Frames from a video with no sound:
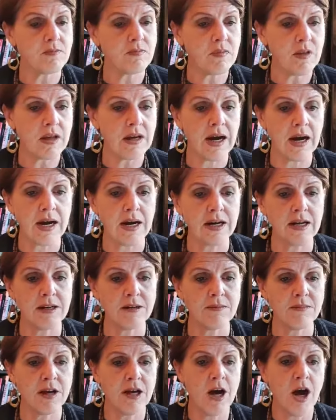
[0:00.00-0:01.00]

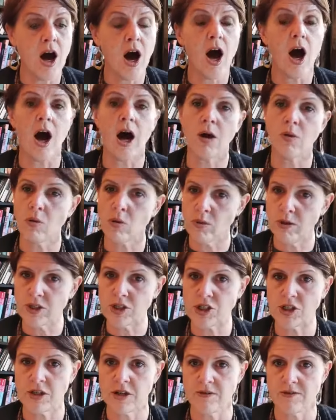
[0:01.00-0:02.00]
I will
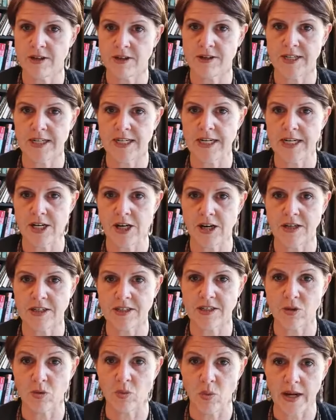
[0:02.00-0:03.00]
wish you a very
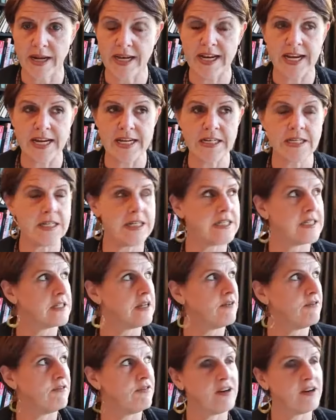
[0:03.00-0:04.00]
nice weekend. It's
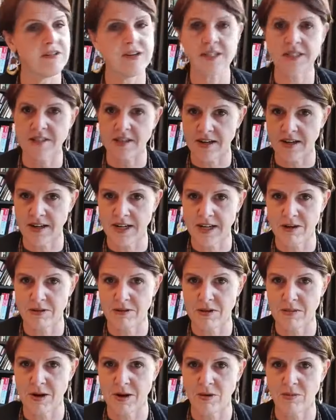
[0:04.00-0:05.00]
very sunny here
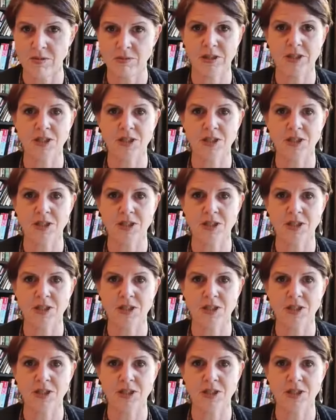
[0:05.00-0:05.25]
in Melbourne, which